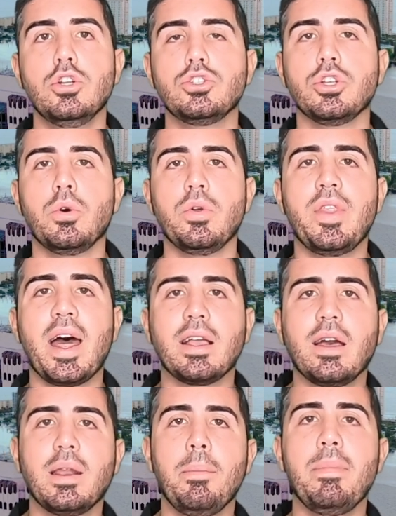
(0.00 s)
So that
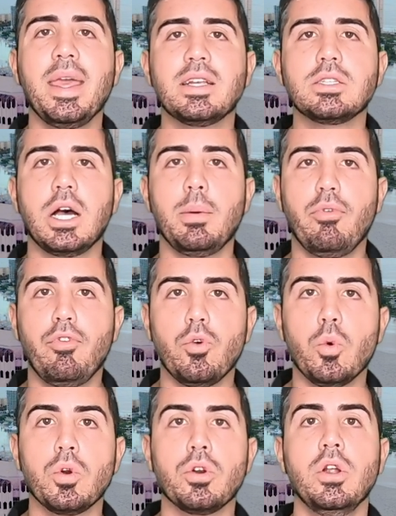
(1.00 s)
kind of makes up
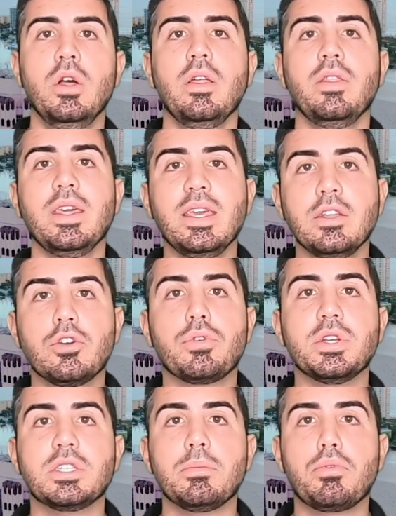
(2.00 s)
for the
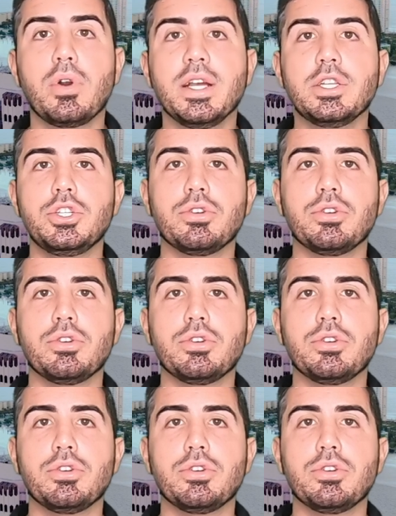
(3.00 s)
increase in price.